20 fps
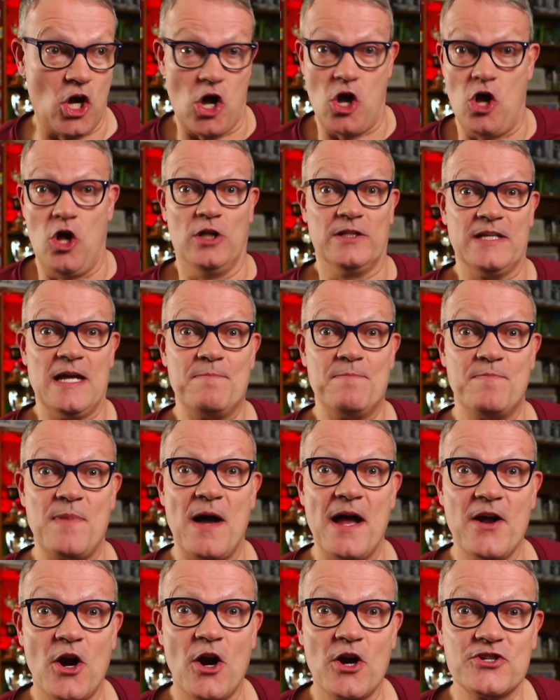called up
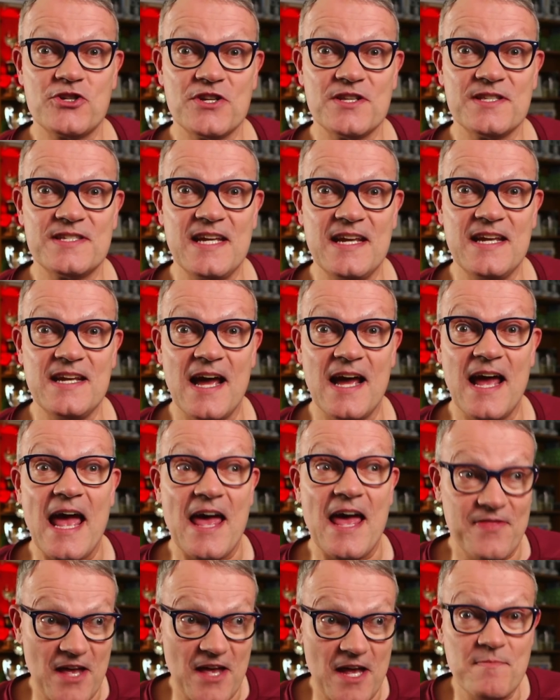by Argentina
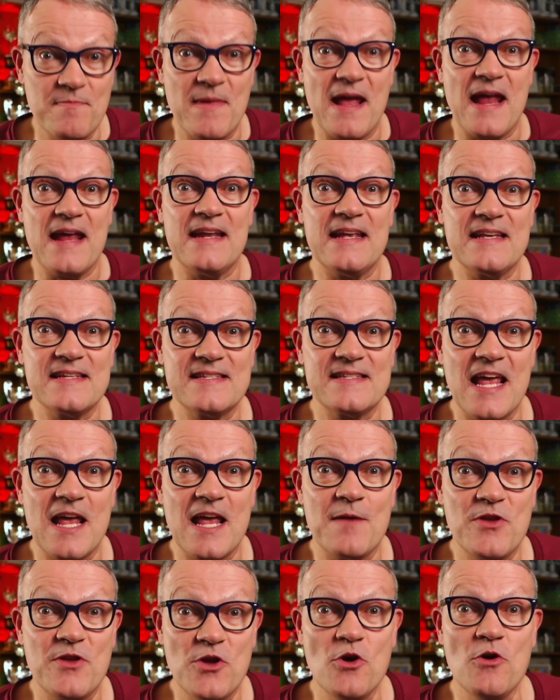and then made his
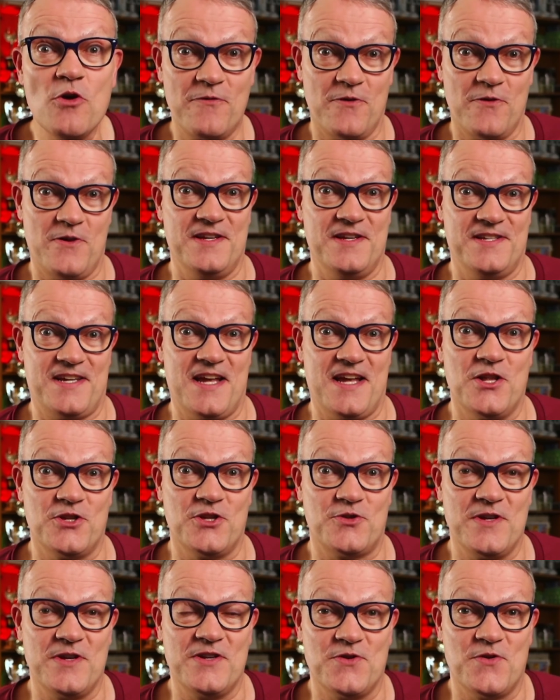debut for his
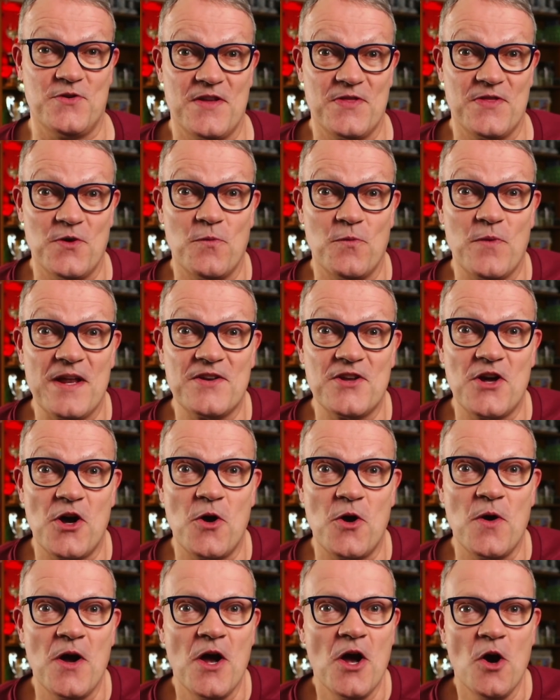country during the
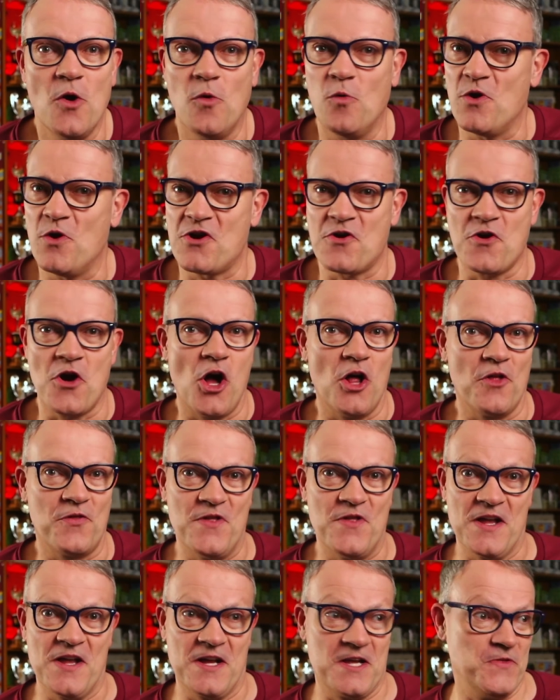window. We're all
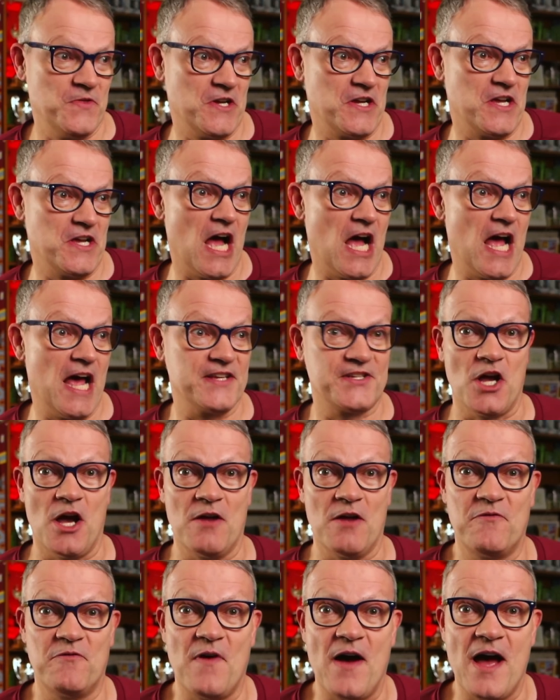thinking the guy's
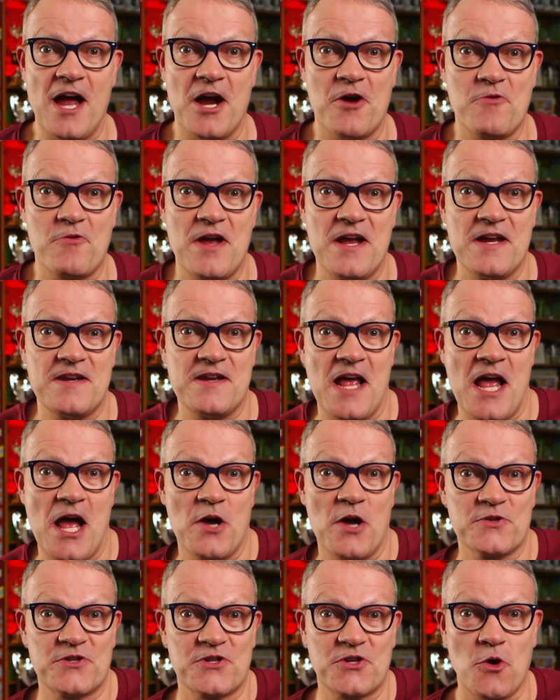on fire right
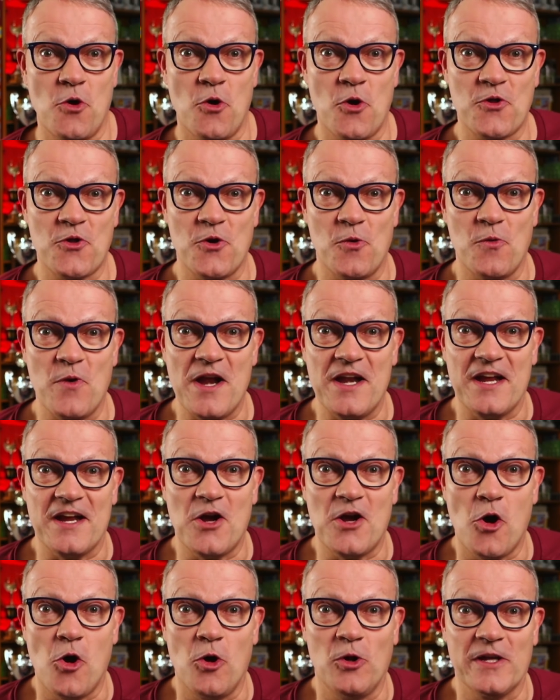now, scored the
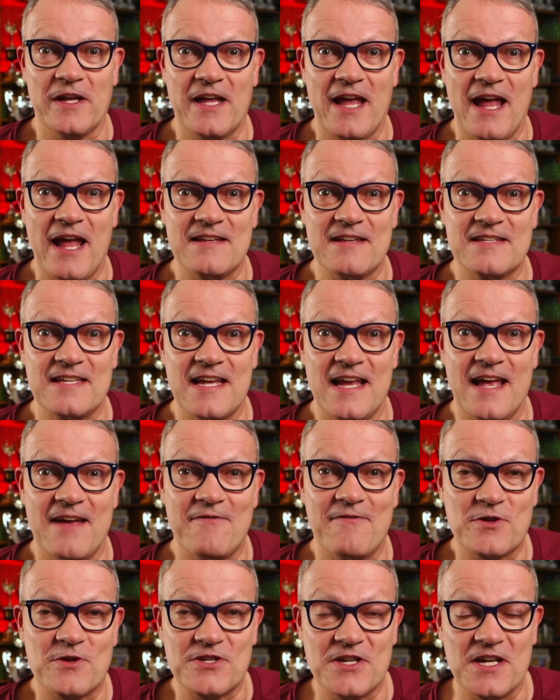winning goal against
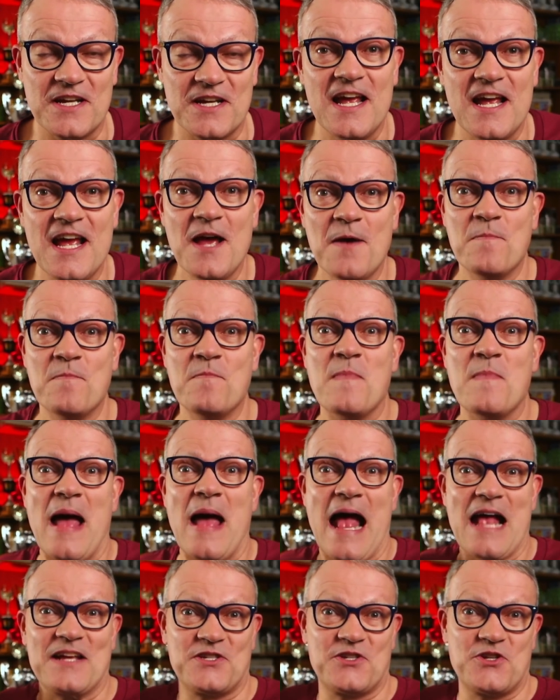Everton.
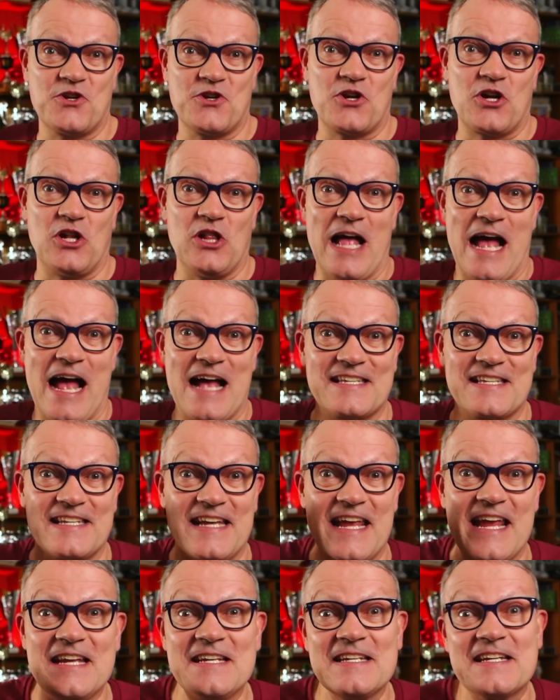Masterclass
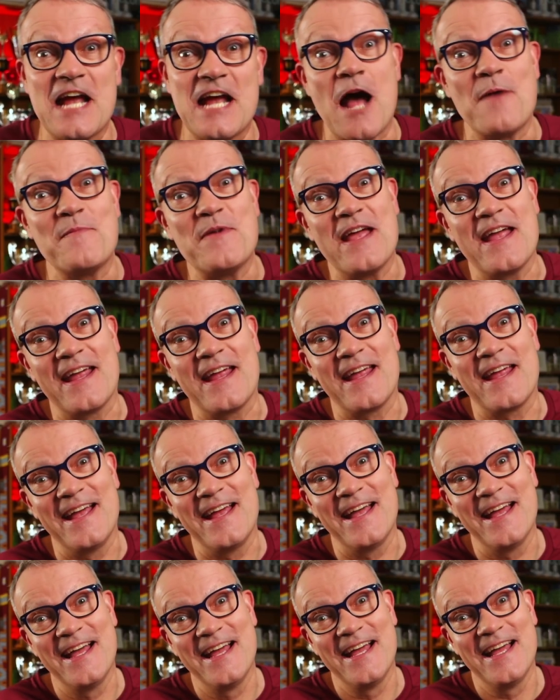
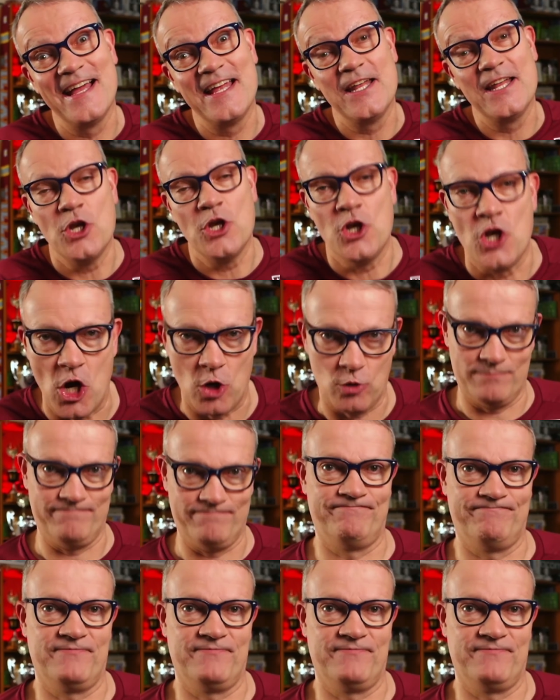incoming. No.